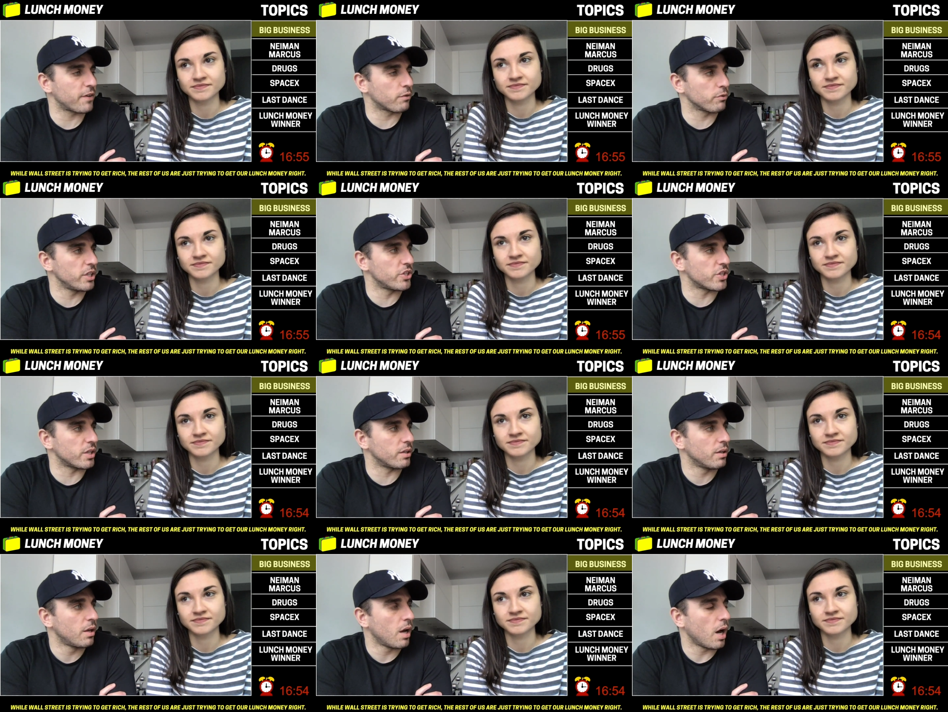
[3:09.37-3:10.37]
Speaker 1: region
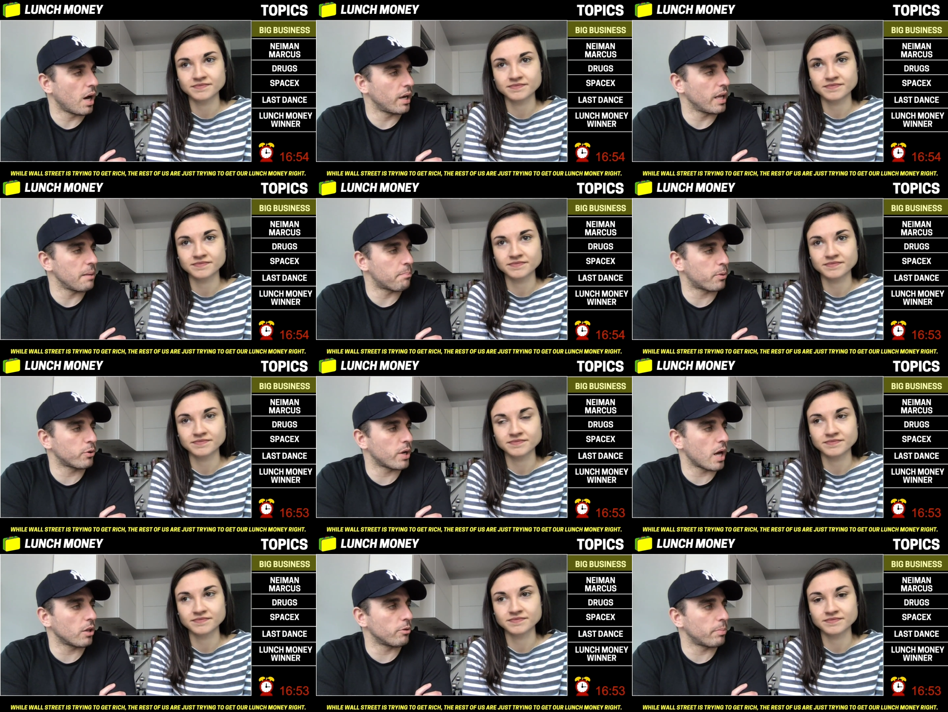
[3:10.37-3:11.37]
on a per
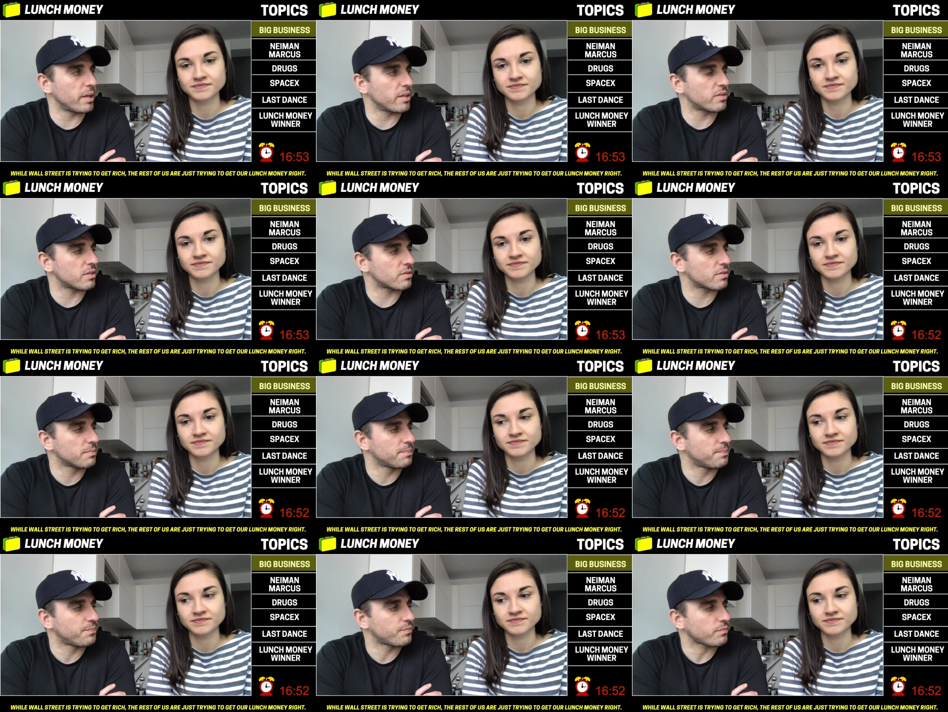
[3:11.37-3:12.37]
dollar basis?
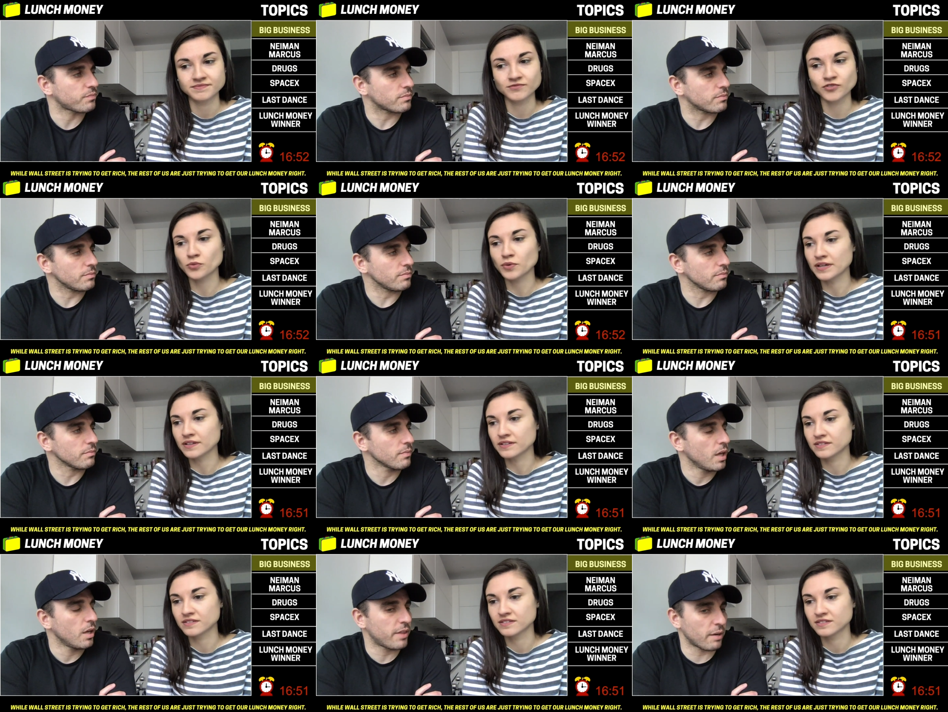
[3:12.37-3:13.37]
For what?
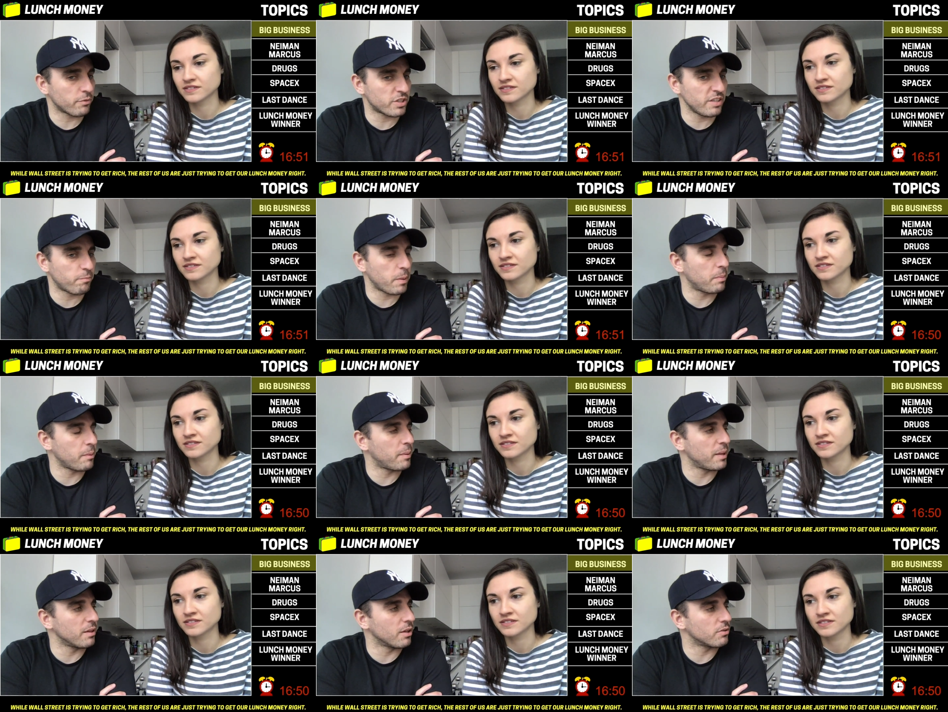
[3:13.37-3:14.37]
That received
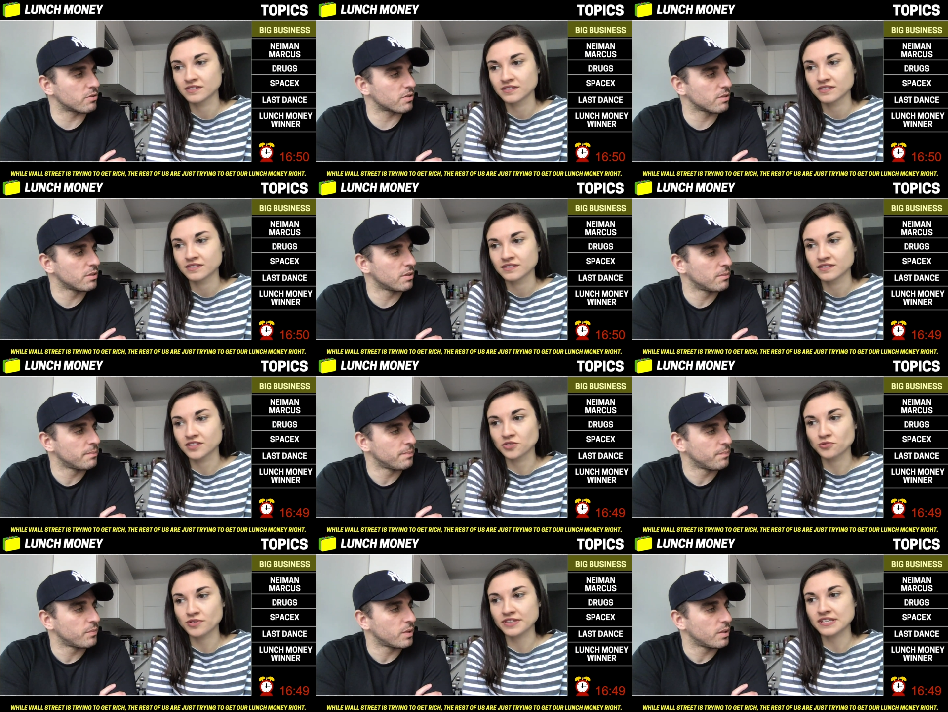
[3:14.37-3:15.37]
PPP loans.
Speaker 2: The
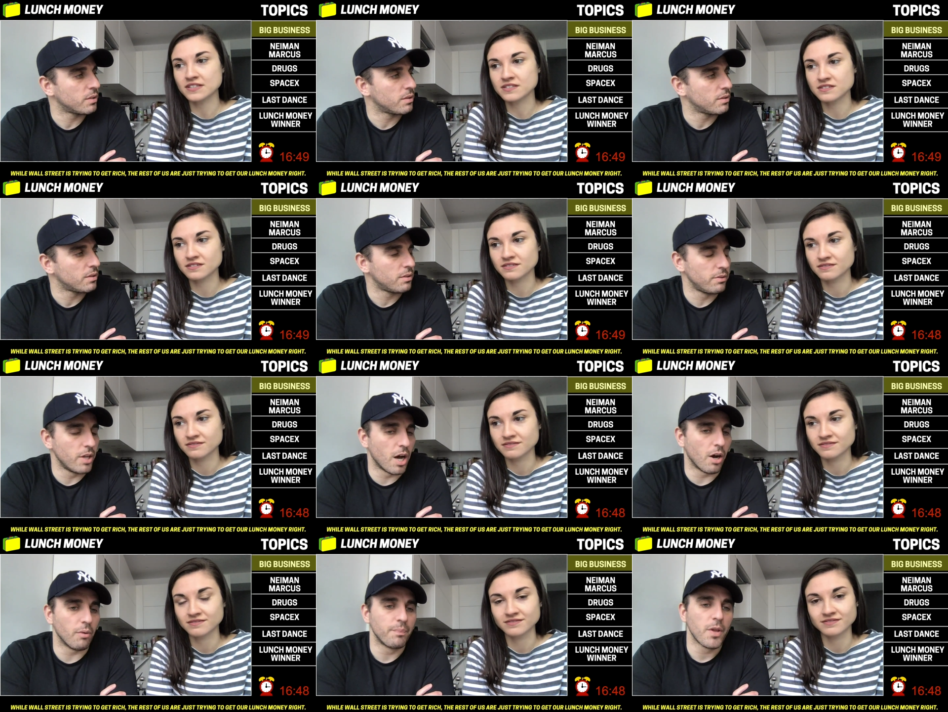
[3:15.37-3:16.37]
Northeast?
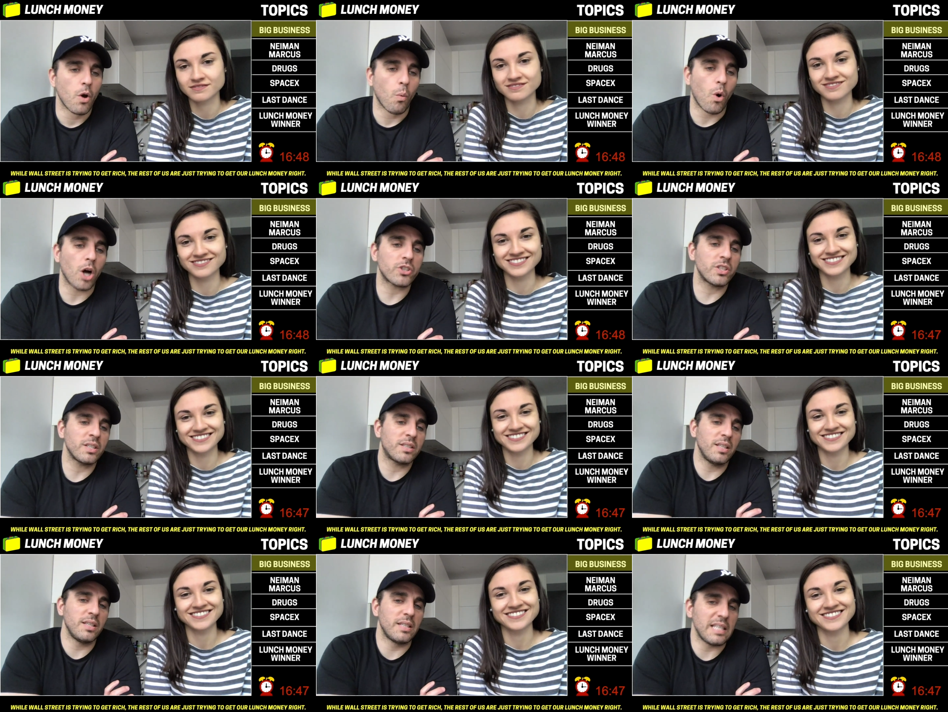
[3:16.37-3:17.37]
Speaker 1: No.
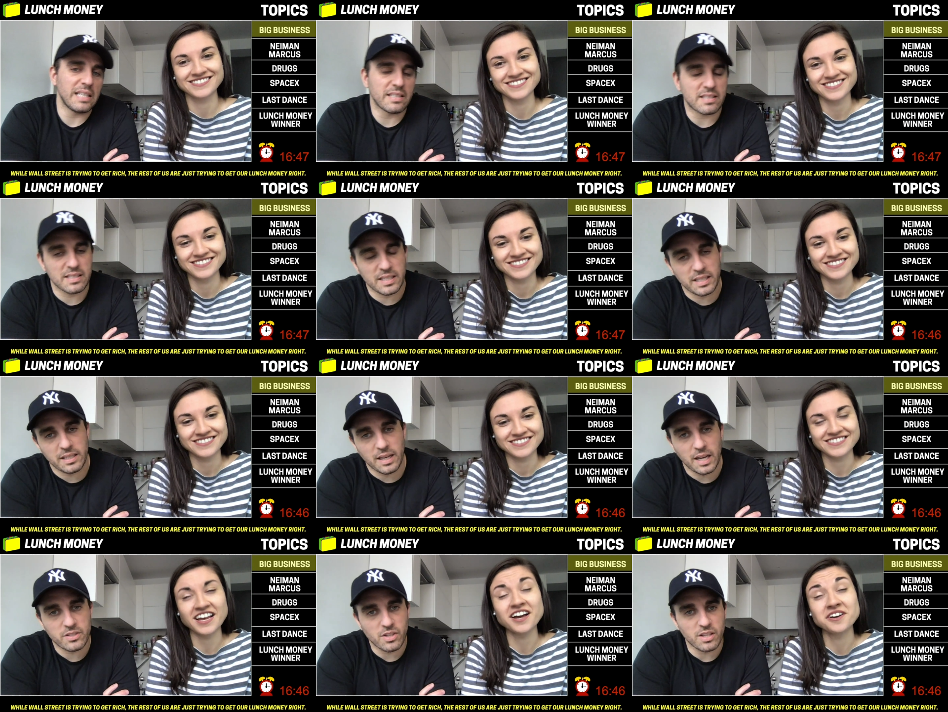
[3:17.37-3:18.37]
Washington, D.C. I
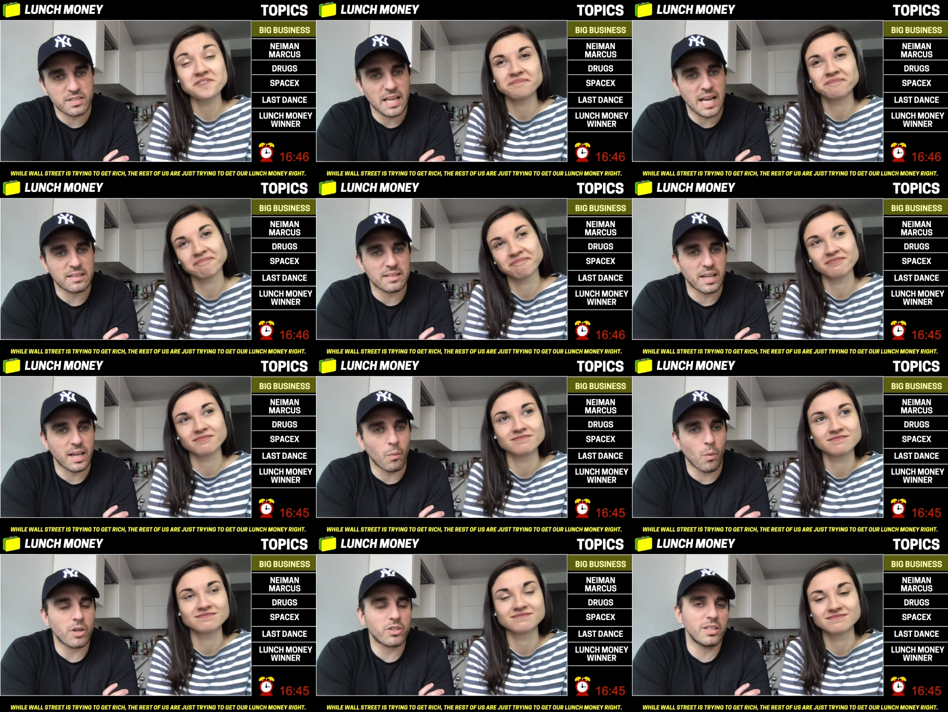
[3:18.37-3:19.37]
saw a stat today.
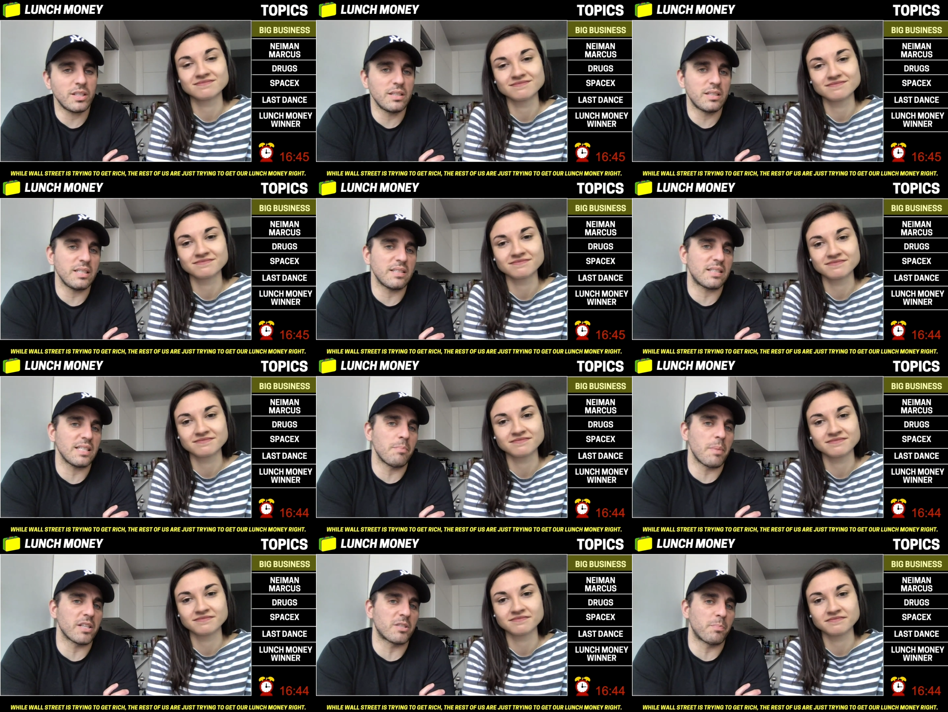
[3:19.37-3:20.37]
Washington, D.C. based